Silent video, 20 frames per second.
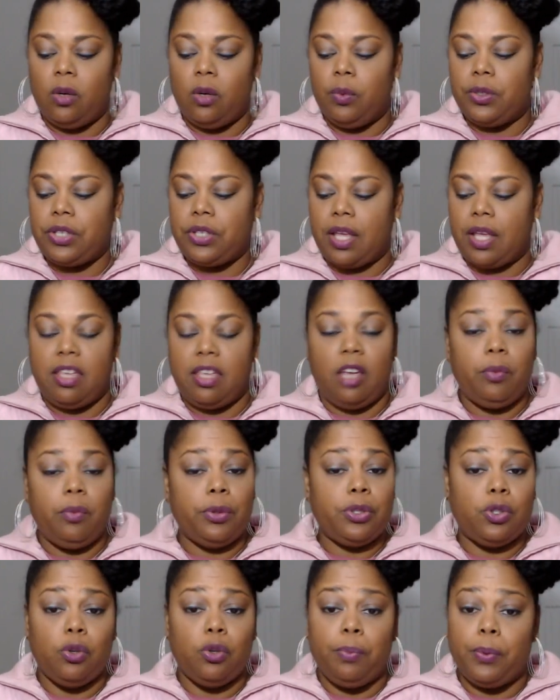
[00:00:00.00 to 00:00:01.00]
which I think
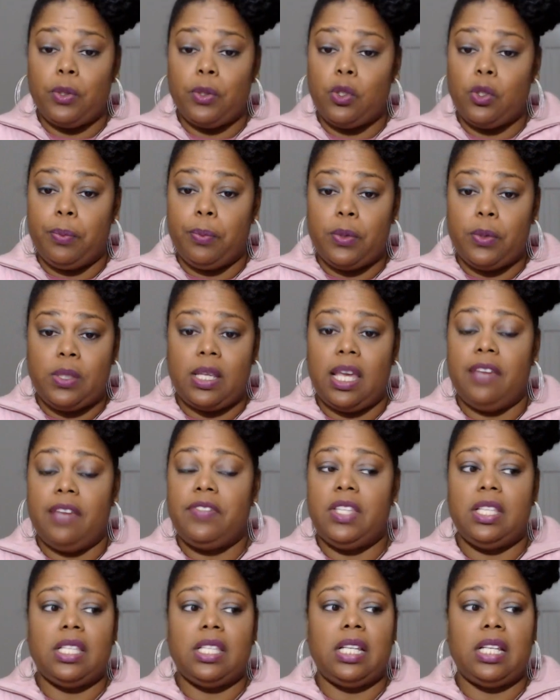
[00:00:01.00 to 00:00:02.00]
was super, super safe
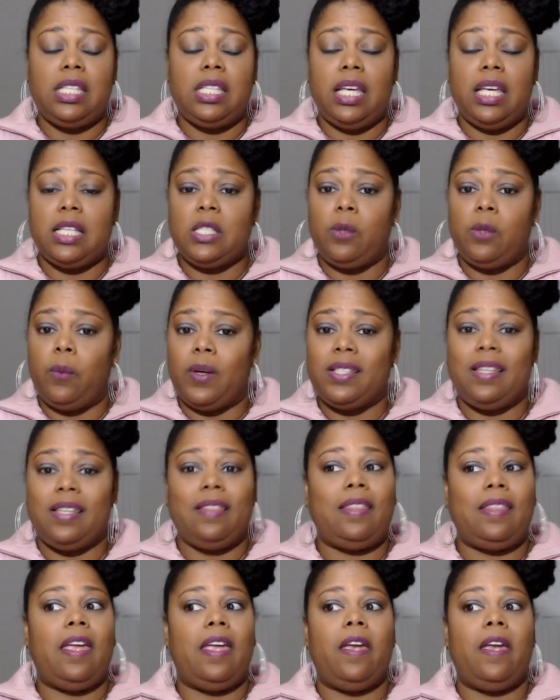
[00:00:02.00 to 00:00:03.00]
since Contessa wasn't
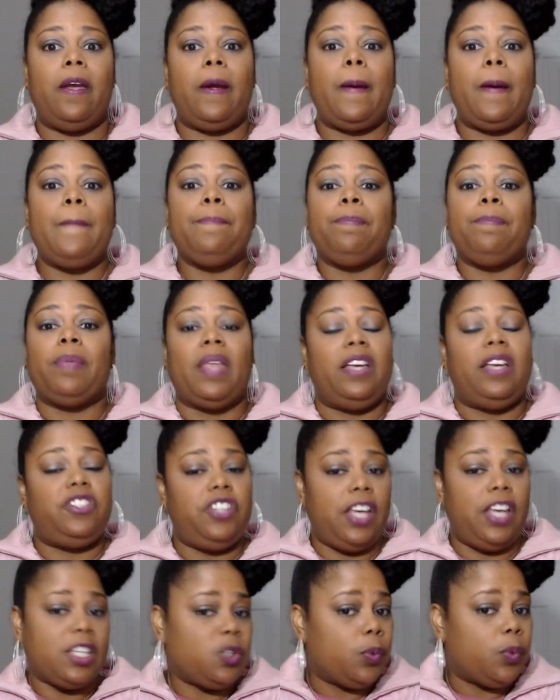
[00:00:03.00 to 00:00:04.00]
there and she
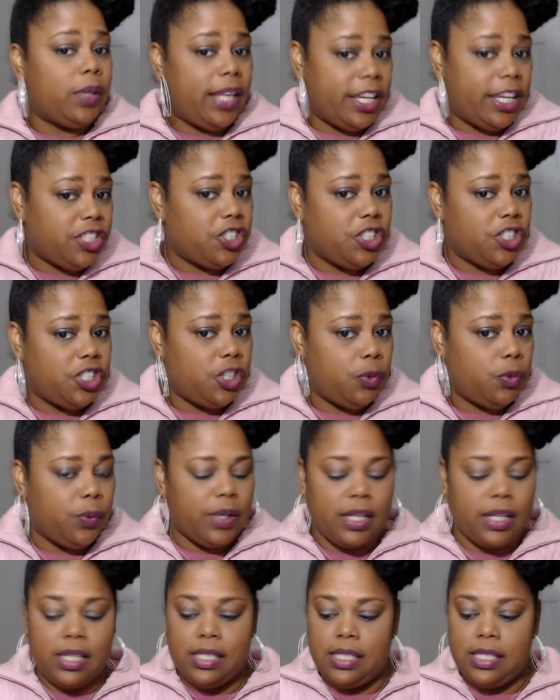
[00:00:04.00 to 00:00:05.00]
has a relationship with
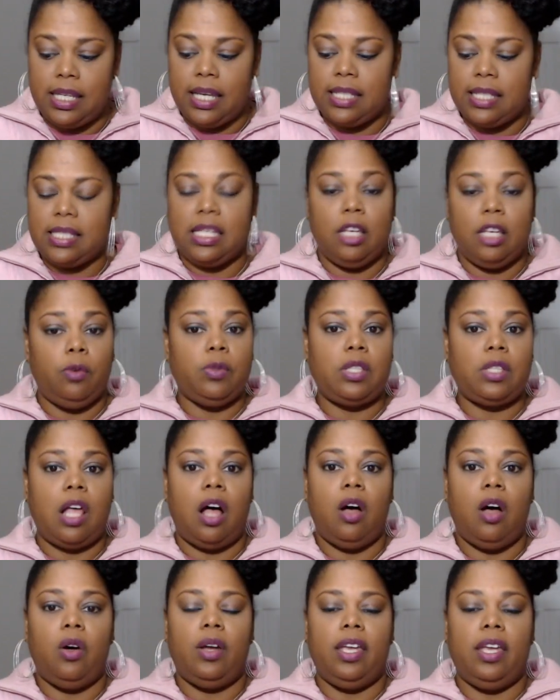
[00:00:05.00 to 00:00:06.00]
Contessa. It was
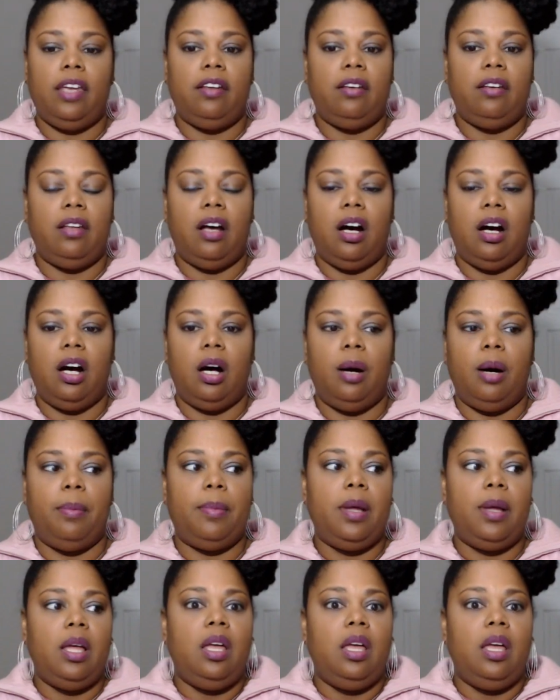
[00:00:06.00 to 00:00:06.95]
all in fun